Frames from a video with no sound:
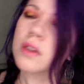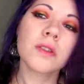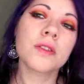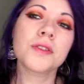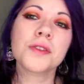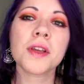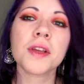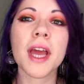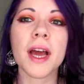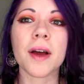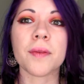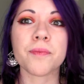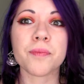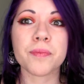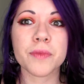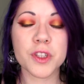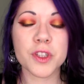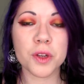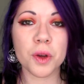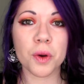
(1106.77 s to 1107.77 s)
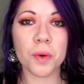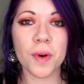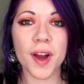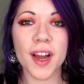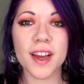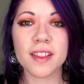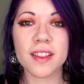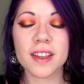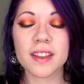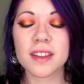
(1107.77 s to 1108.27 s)
So yeah, so
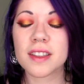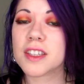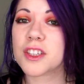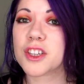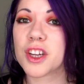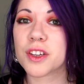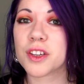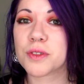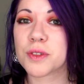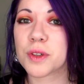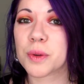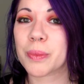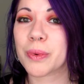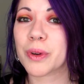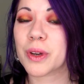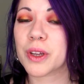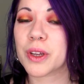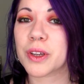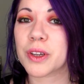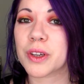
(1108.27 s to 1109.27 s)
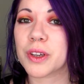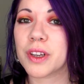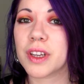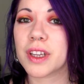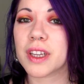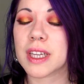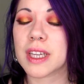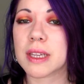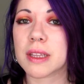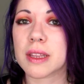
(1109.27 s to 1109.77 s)
I think these shadows are pretty good,
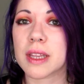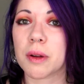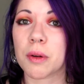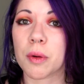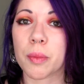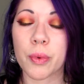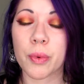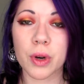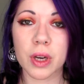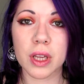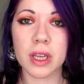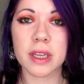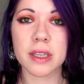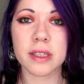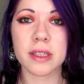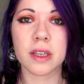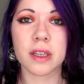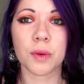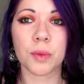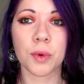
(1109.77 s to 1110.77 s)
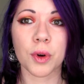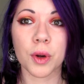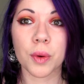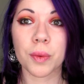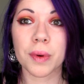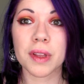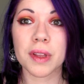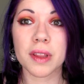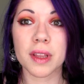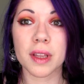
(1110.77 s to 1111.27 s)
and they were pretty easy to work
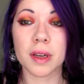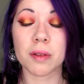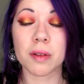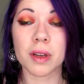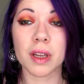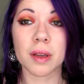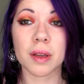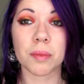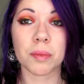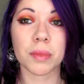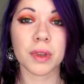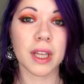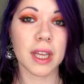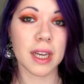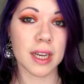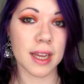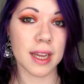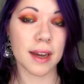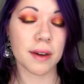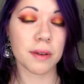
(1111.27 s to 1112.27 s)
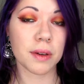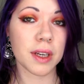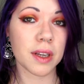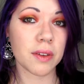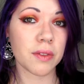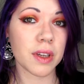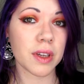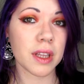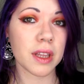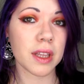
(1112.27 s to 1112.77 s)
with and blend out and
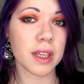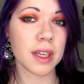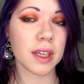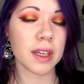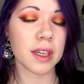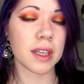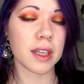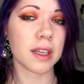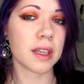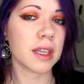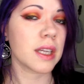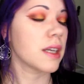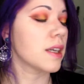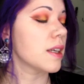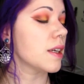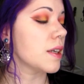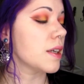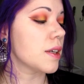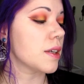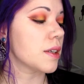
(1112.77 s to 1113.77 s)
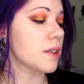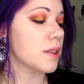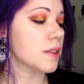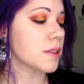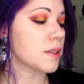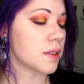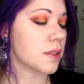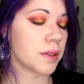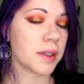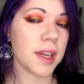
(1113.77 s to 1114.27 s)
everything. And
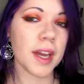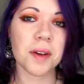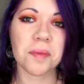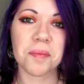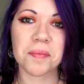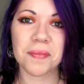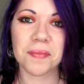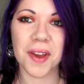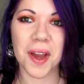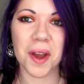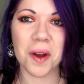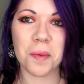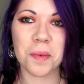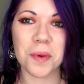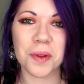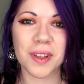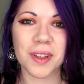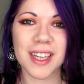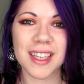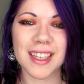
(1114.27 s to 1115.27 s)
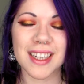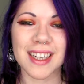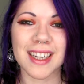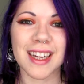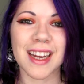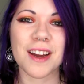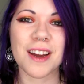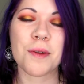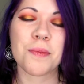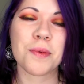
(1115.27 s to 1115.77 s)
so yeah, I hope you like it.
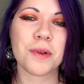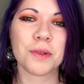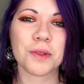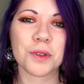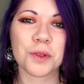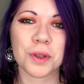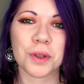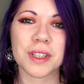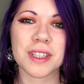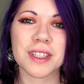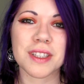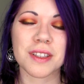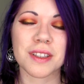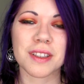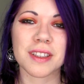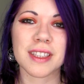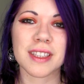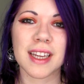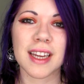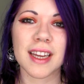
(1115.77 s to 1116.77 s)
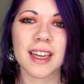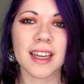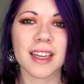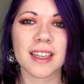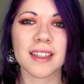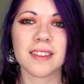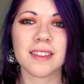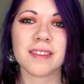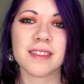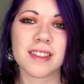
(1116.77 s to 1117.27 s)
I hope you enjoyed this look today,
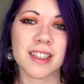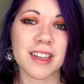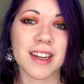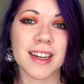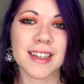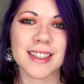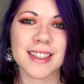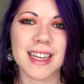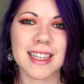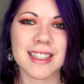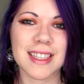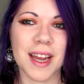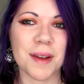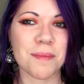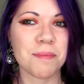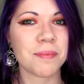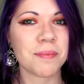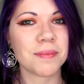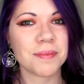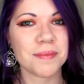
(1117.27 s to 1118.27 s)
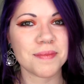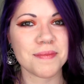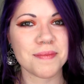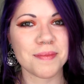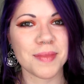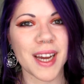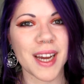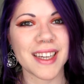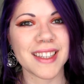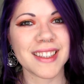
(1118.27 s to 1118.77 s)
and see you guys next time.
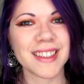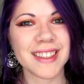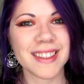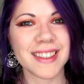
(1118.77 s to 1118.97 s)
Bye.